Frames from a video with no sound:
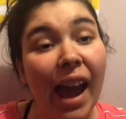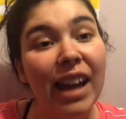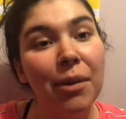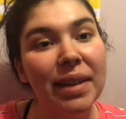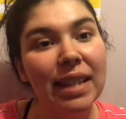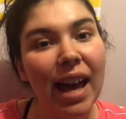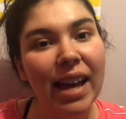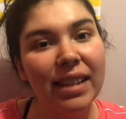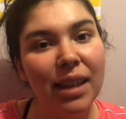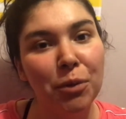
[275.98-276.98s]
Anyways
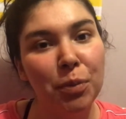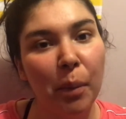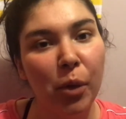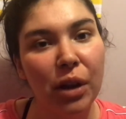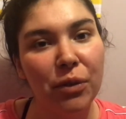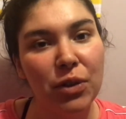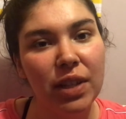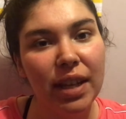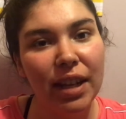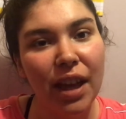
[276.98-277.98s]
guys, that was my morning
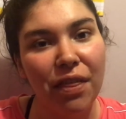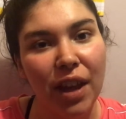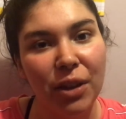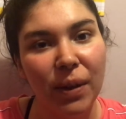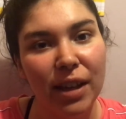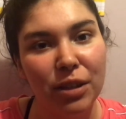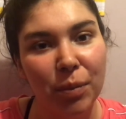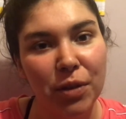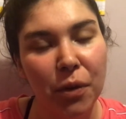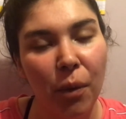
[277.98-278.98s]
routine. Thank you guys so
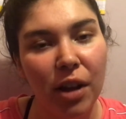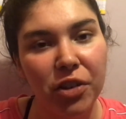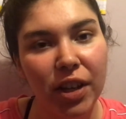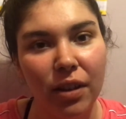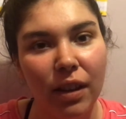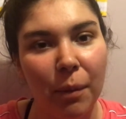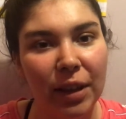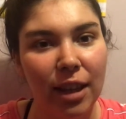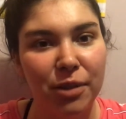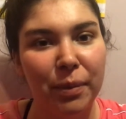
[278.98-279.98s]
much for watching. All
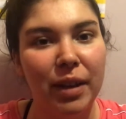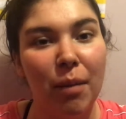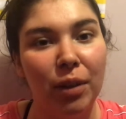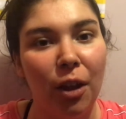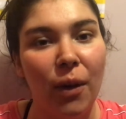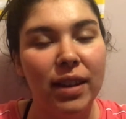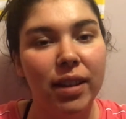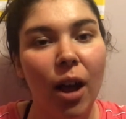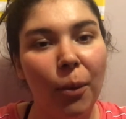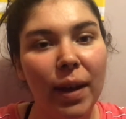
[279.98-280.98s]
my links will be down below
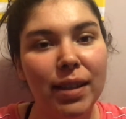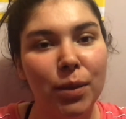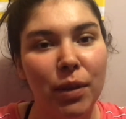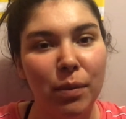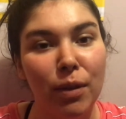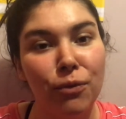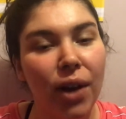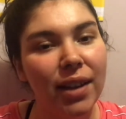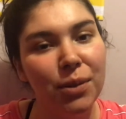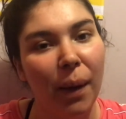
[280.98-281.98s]
as always, so we can be
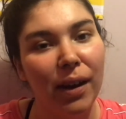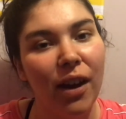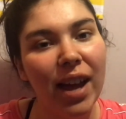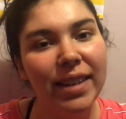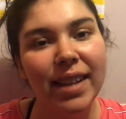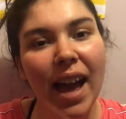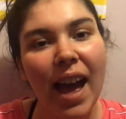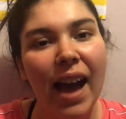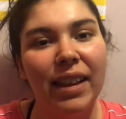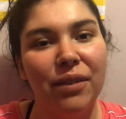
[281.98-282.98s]
friends, why not?
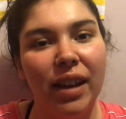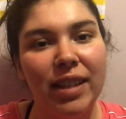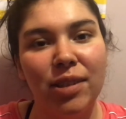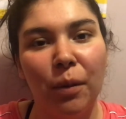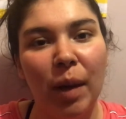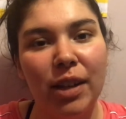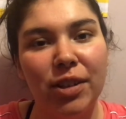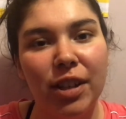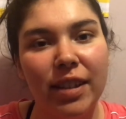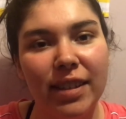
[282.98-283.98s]
I love you guys so
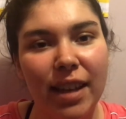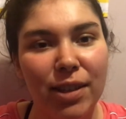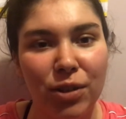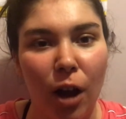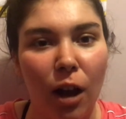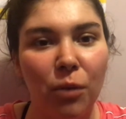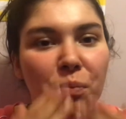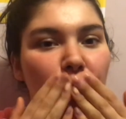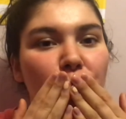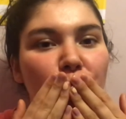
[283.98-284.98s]
much. Stay strong.
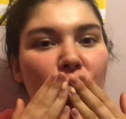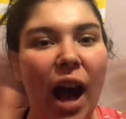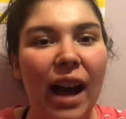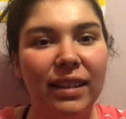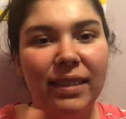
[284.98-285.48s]
Mwah.